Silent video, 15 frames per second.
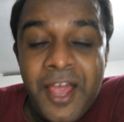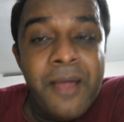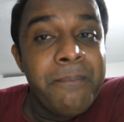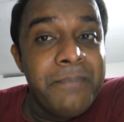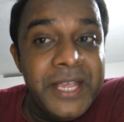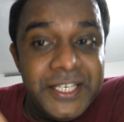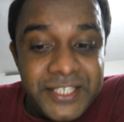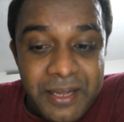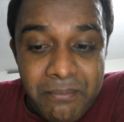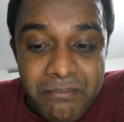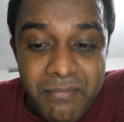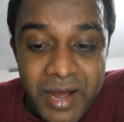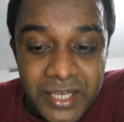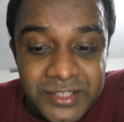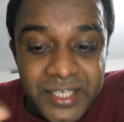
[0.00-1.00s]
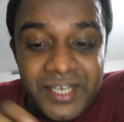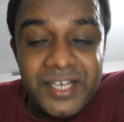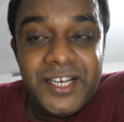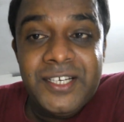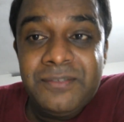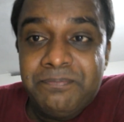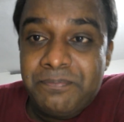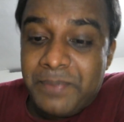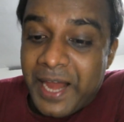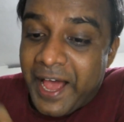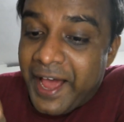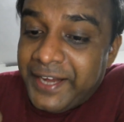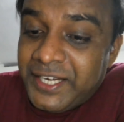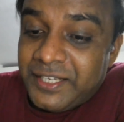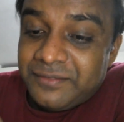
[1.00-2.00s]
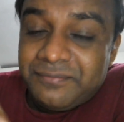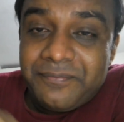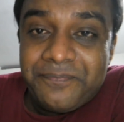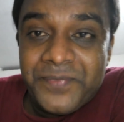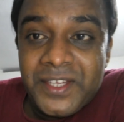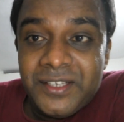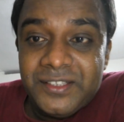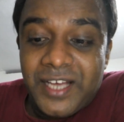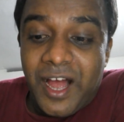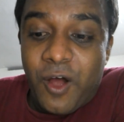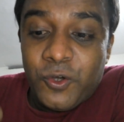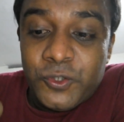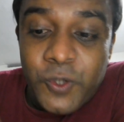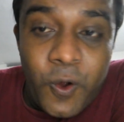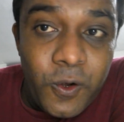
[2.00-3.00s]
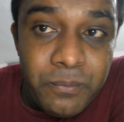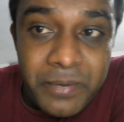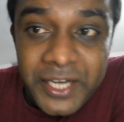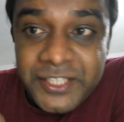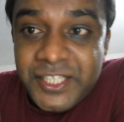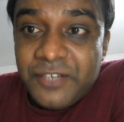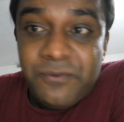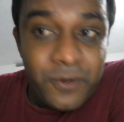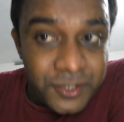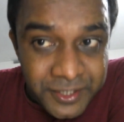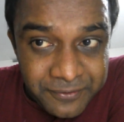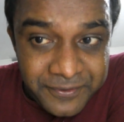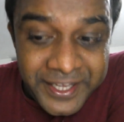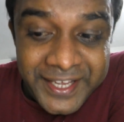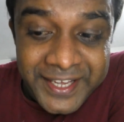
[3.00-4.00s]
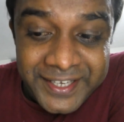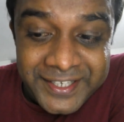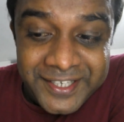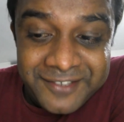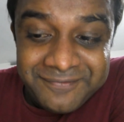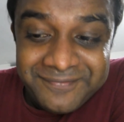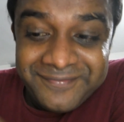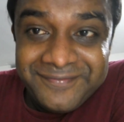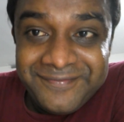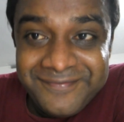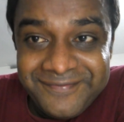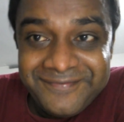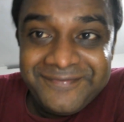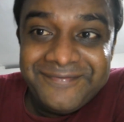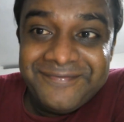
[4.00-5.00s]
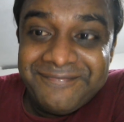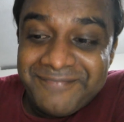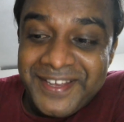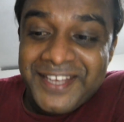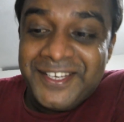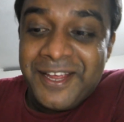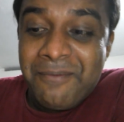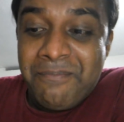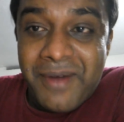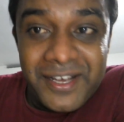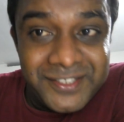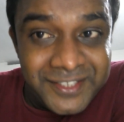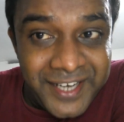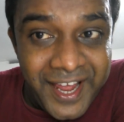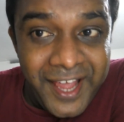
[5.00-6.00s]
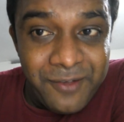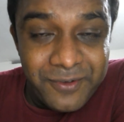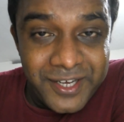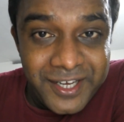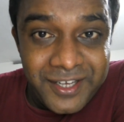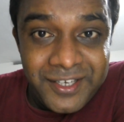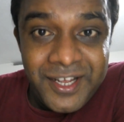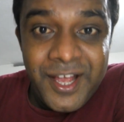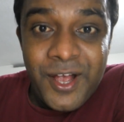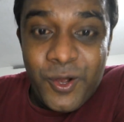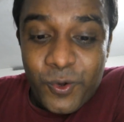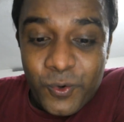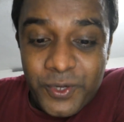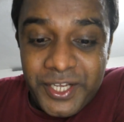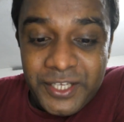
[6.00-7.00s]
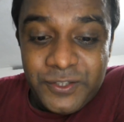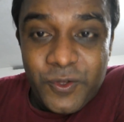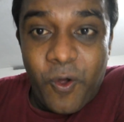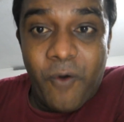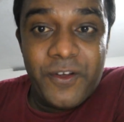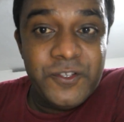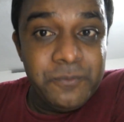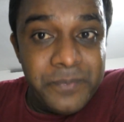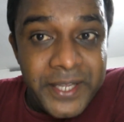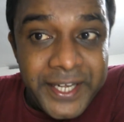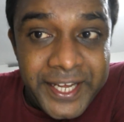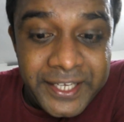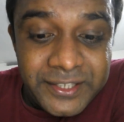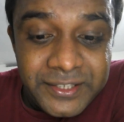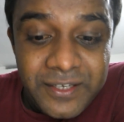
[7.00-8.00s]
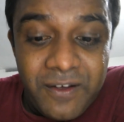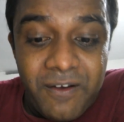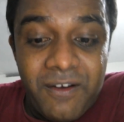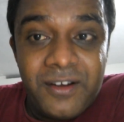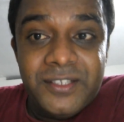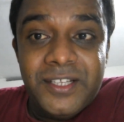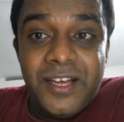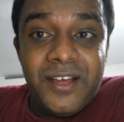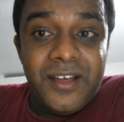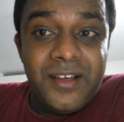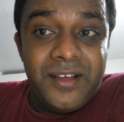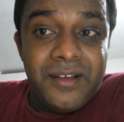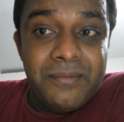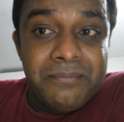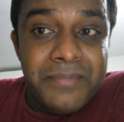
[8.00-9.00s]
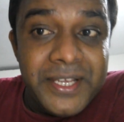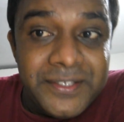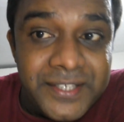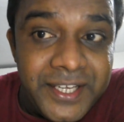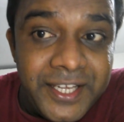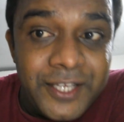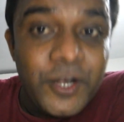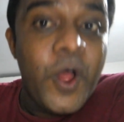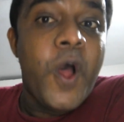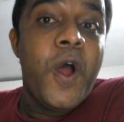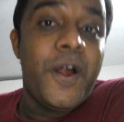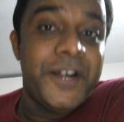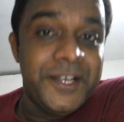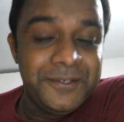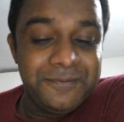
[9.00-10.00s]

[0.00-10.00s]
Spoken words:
be it a mother planning the household budget for the week, be it a bus driver who is overspeeding on the busy road.